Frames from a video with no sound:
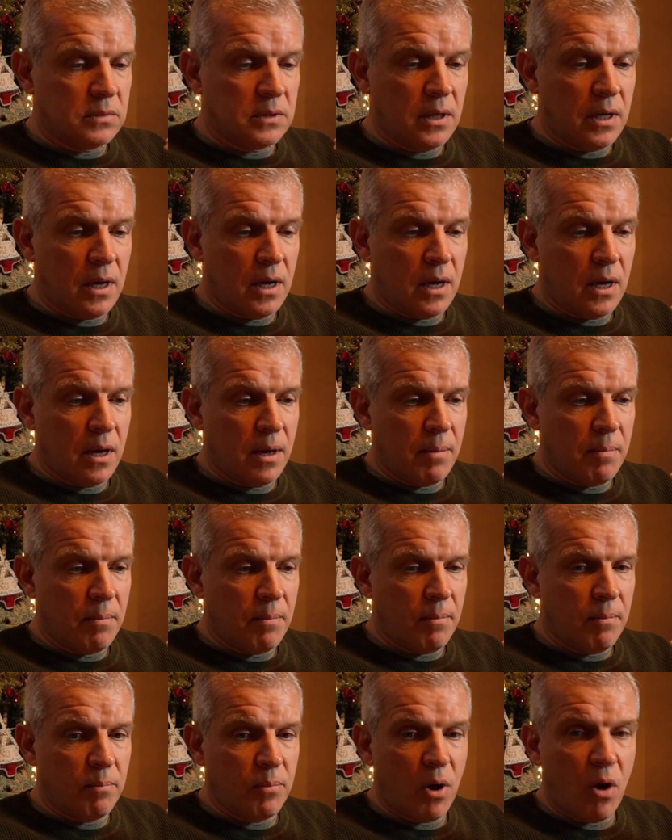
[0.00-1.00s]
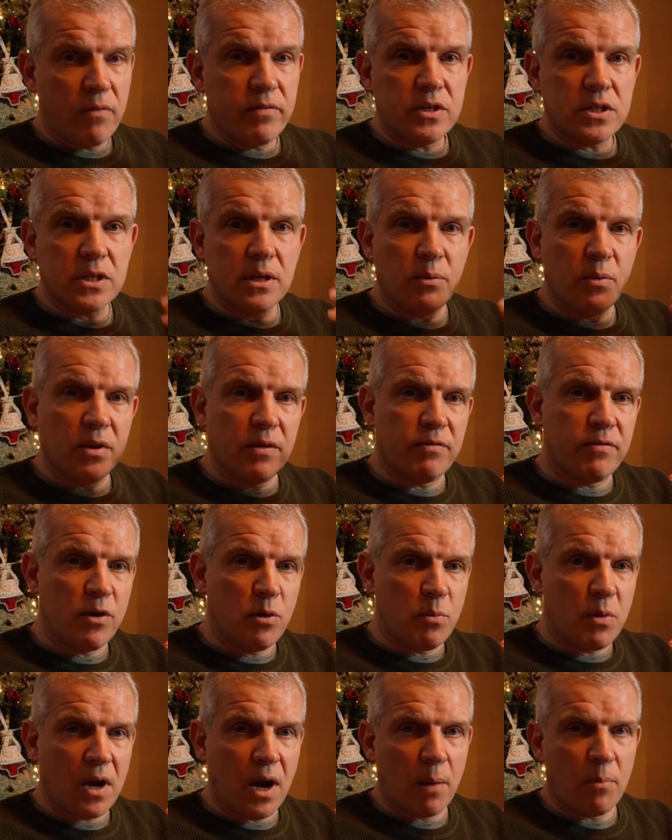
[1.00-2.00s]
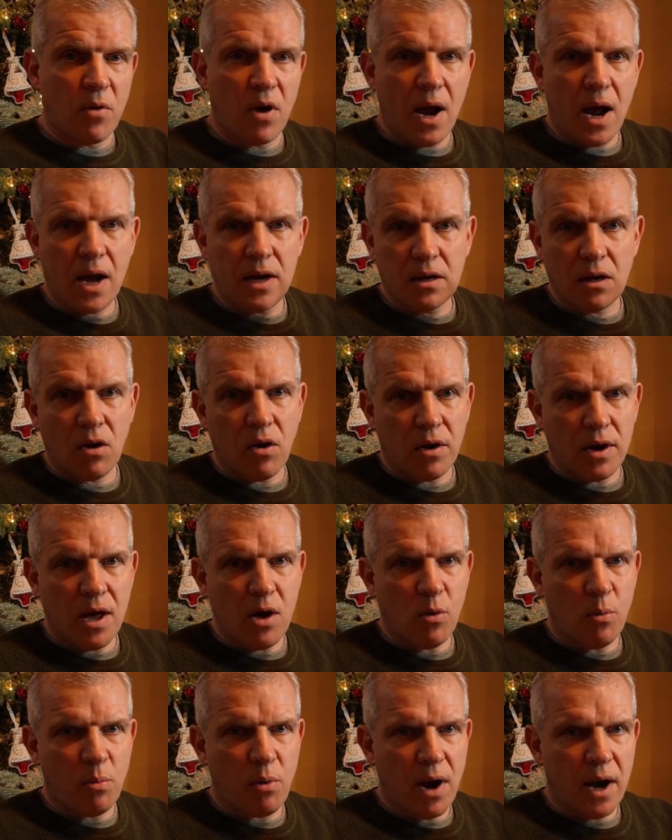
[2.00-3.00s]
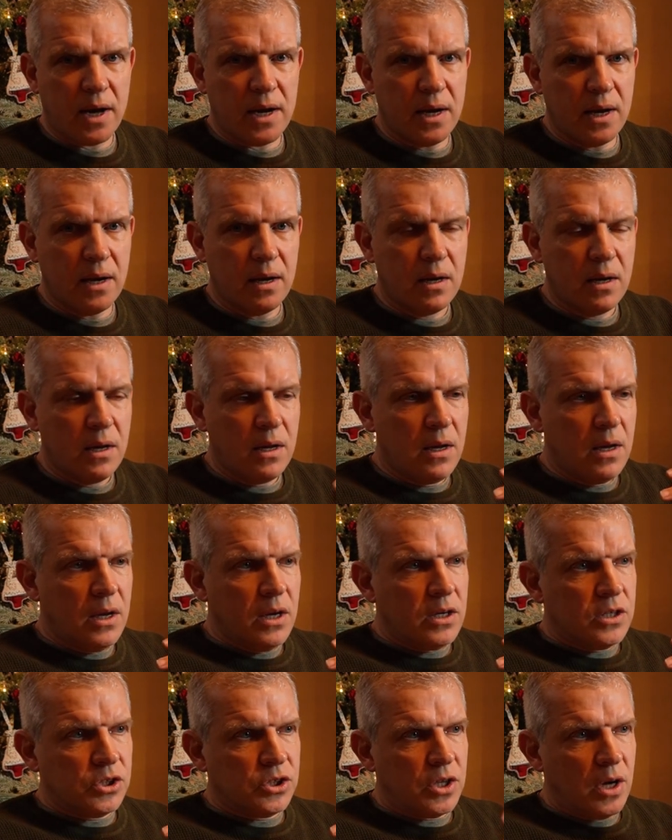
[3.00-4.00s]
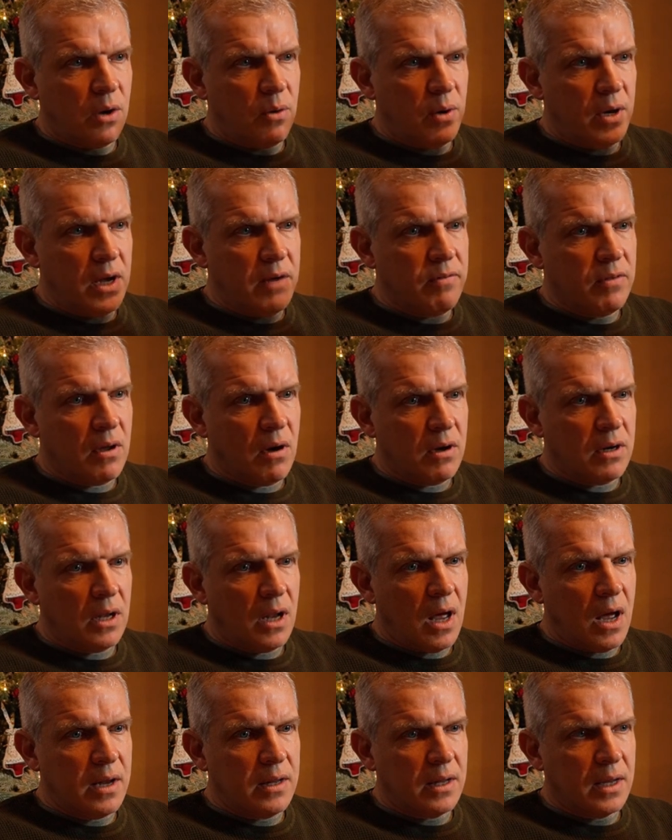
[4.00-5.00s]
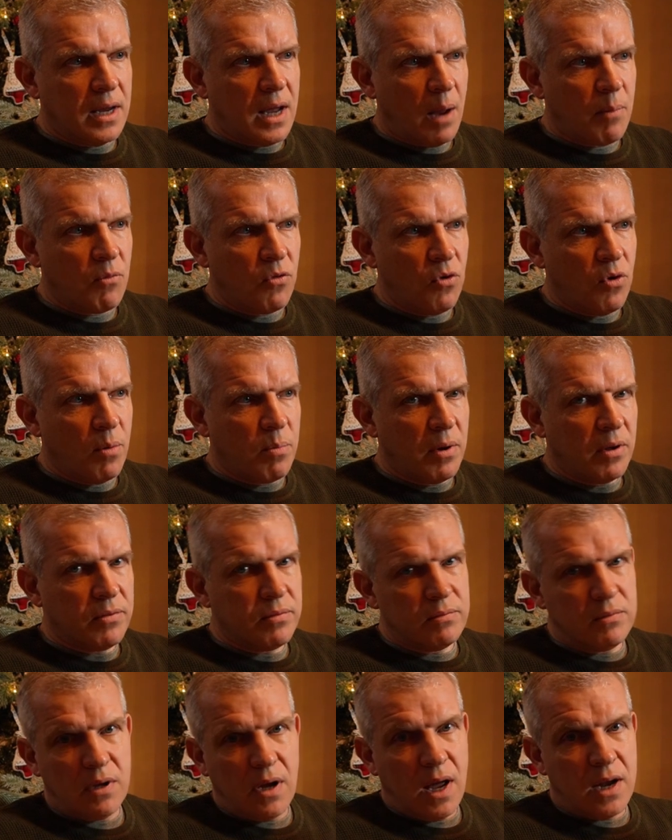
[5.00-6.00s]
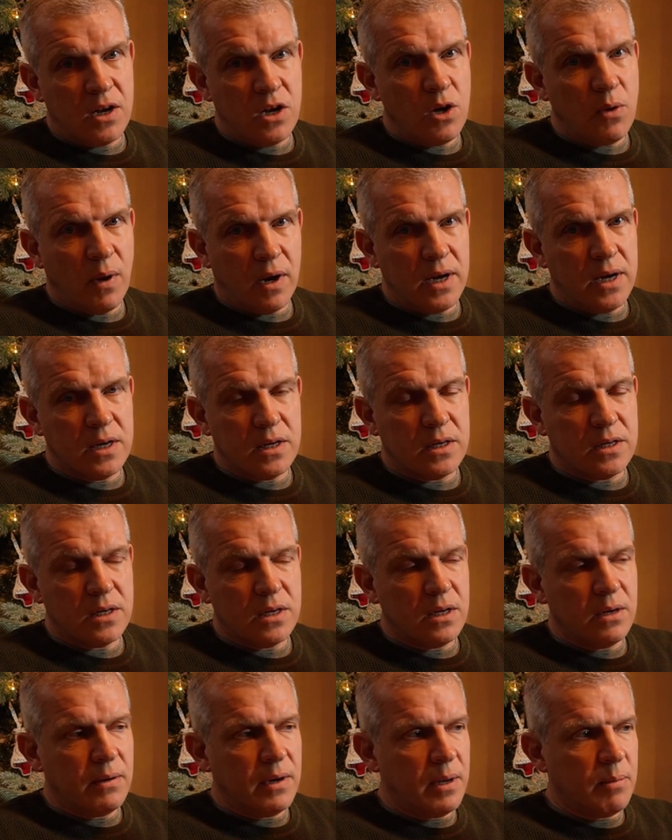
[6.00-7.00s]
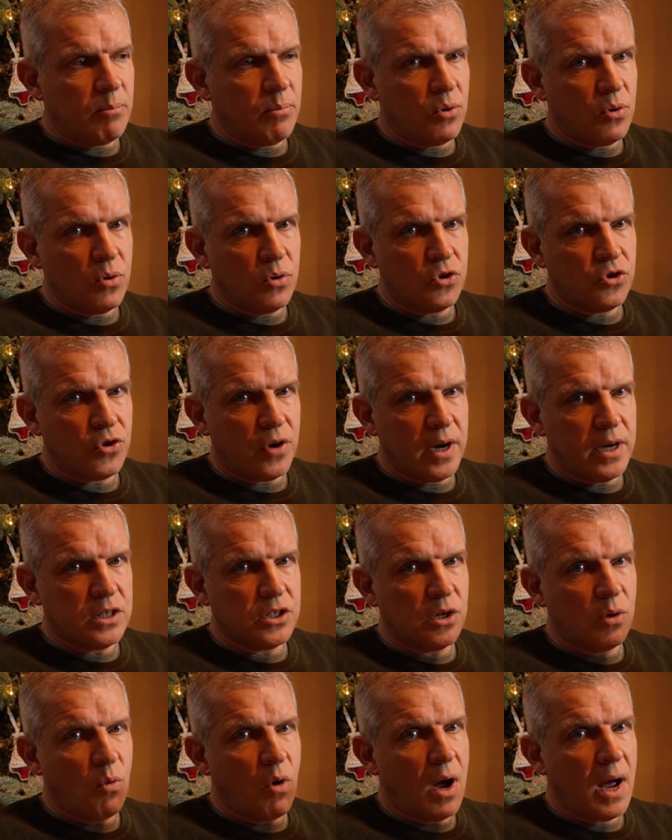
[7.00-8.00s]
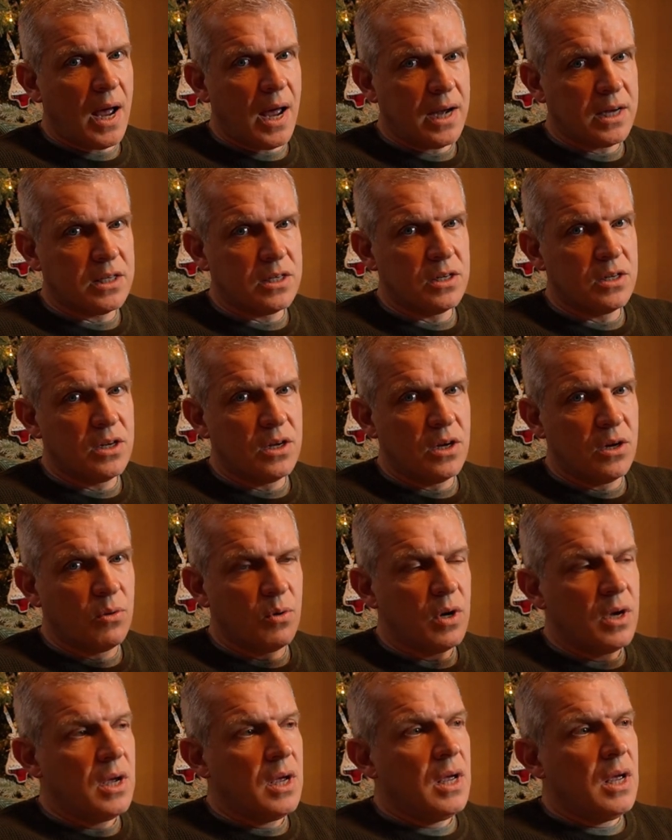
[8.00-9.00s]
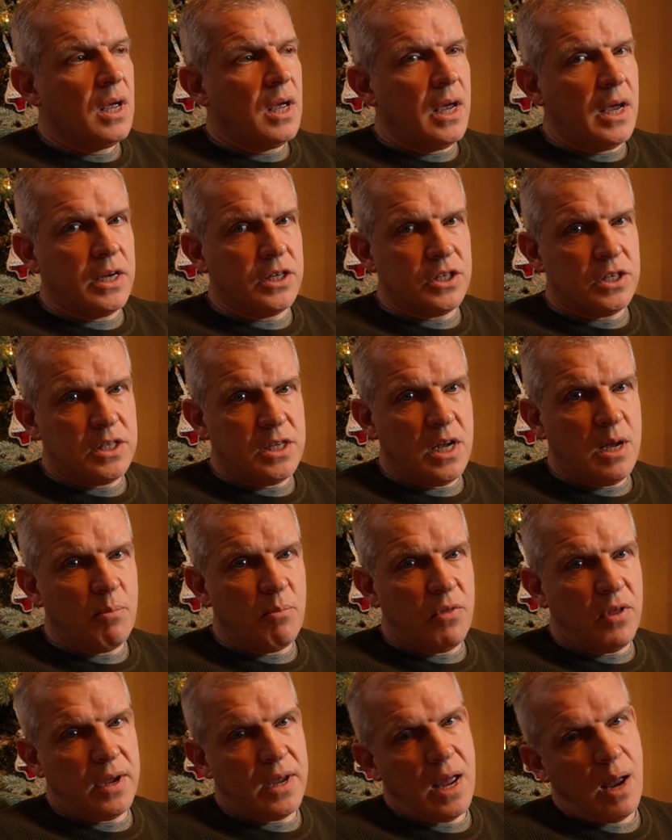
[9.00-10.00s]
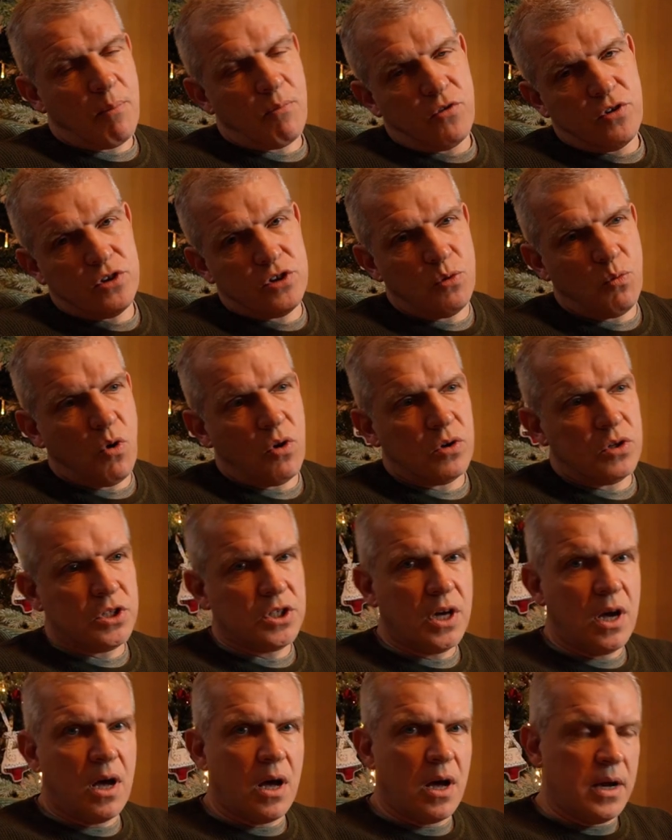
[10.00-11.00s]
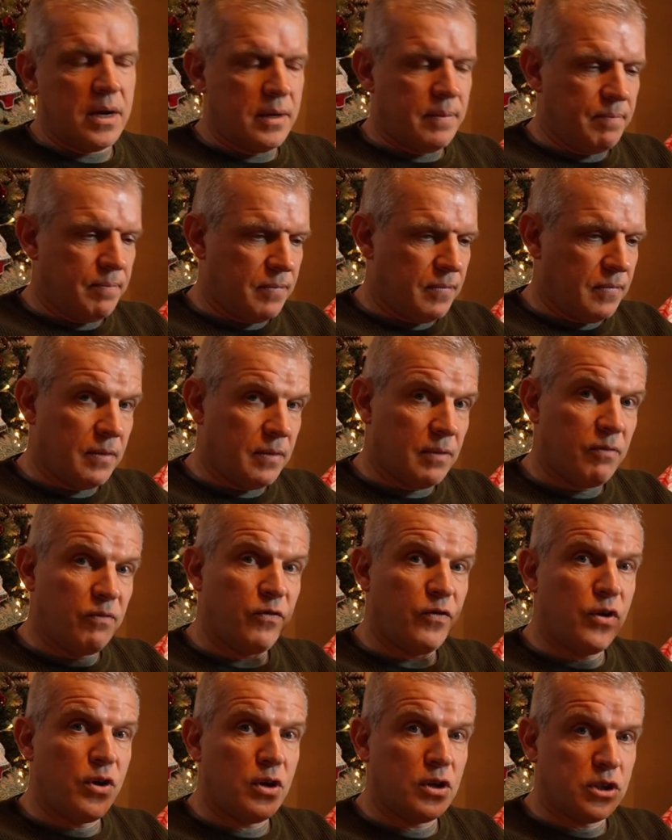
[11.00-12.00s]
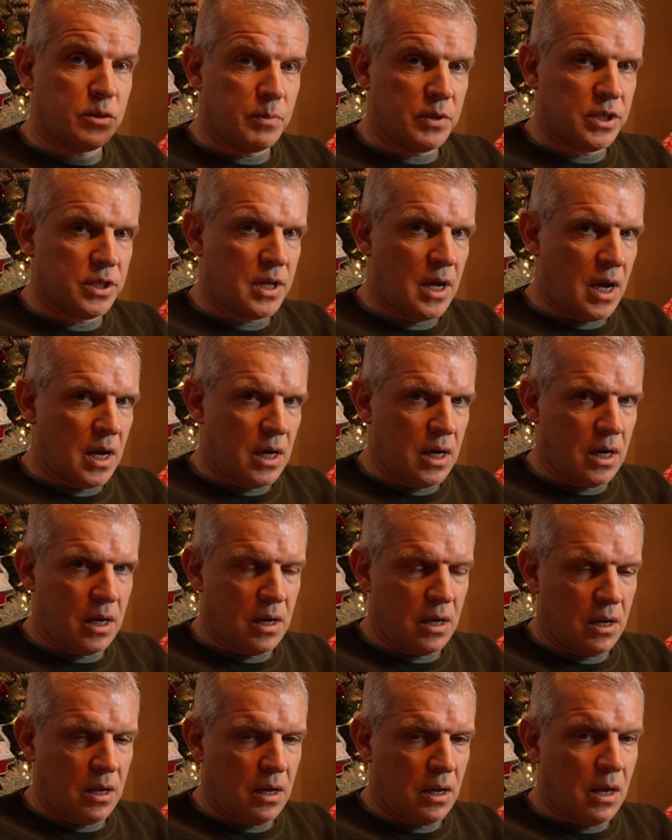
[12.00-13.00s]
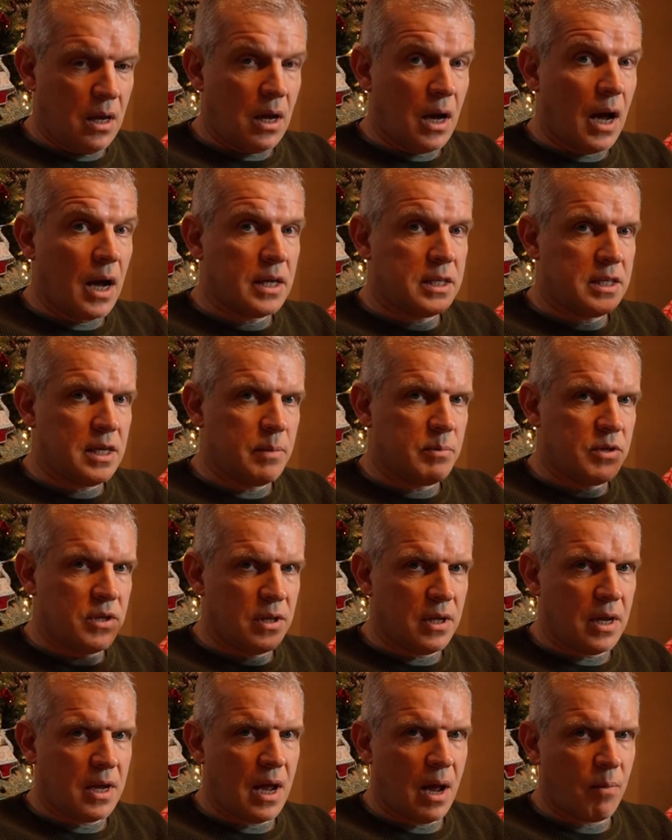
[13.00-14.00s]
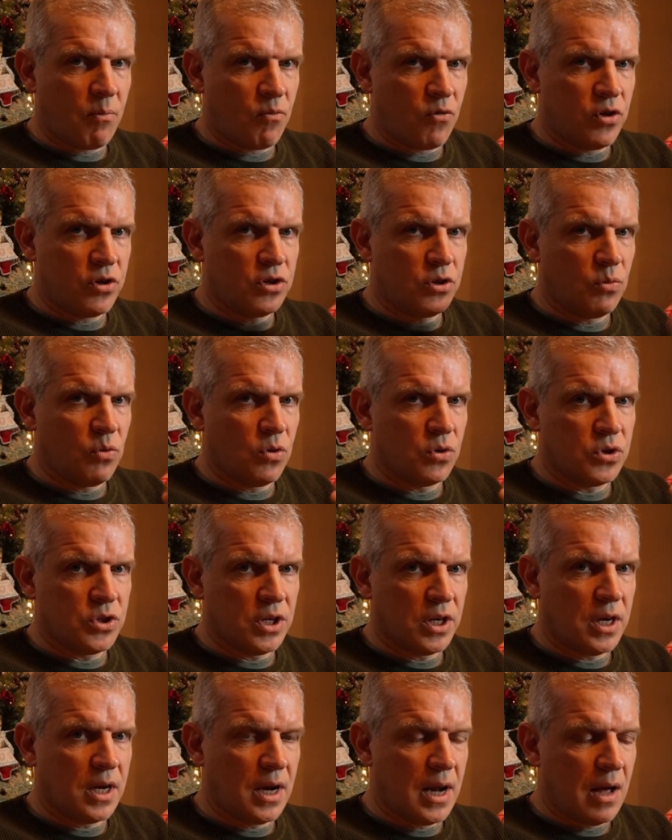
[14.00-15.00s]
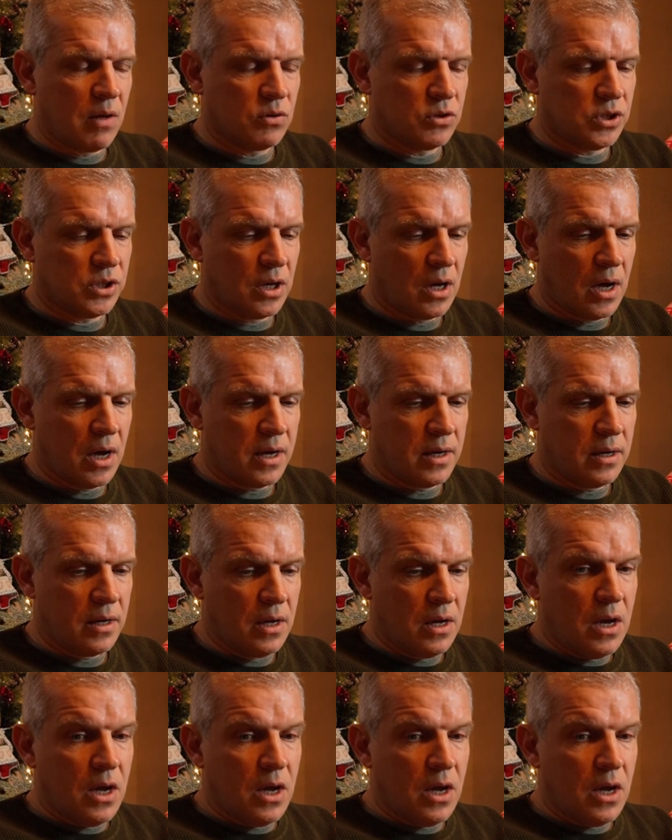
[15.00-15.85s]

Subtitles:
But obviously with a film camera, I hadn't got an L bracket. So even though I'd lined the camera up, I knew I needed to do it in portrait. So what I had to do is tip the camera to one side. First mistake, I tipped the camera towards the canal side.